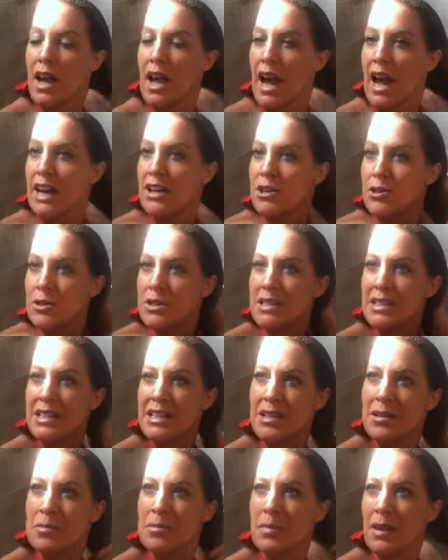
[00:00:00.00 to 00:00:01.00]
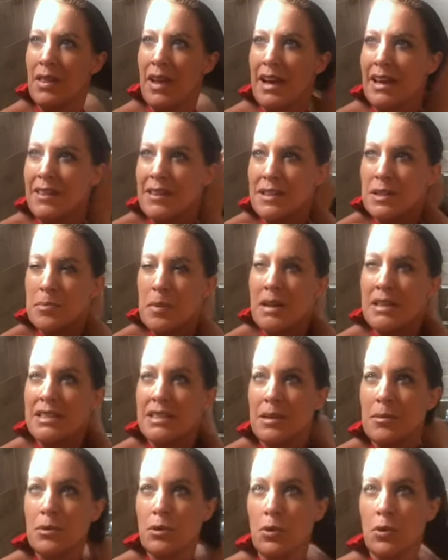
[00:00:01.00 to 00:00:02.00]
And you seem like, this may
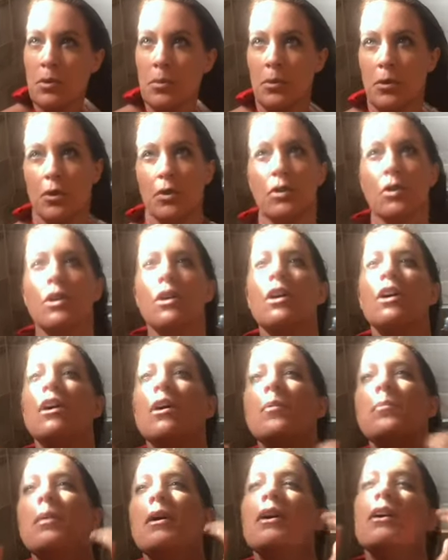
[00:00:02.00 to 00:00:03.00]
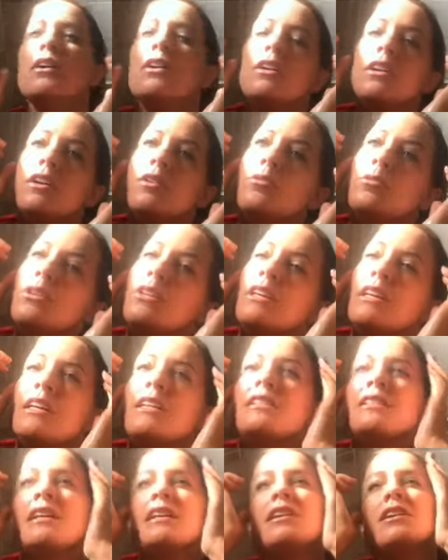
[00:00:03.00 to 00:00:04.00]
seem normal, but it really isn't.